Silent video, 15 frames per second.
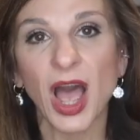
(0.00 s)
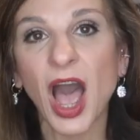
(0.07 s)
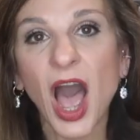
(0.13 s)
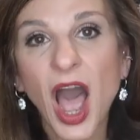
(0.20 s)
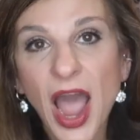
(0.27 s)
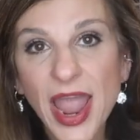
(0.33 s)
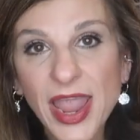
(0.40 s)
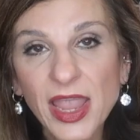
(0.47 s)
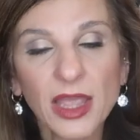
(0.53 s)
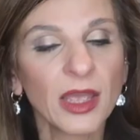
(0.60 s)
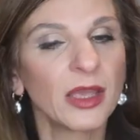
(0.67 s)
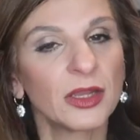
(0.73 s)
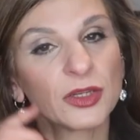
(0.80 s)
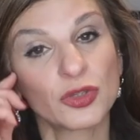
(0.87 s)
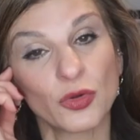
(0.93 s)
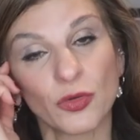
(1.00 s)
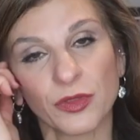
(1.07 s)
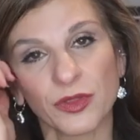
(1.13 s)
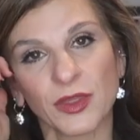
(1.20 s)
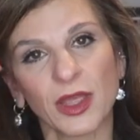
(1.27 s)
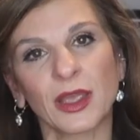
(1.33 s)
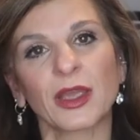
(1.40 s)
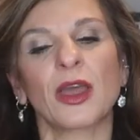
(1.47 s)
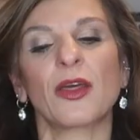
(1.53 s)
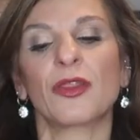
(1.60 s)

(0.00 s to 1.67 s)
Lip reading: I don't think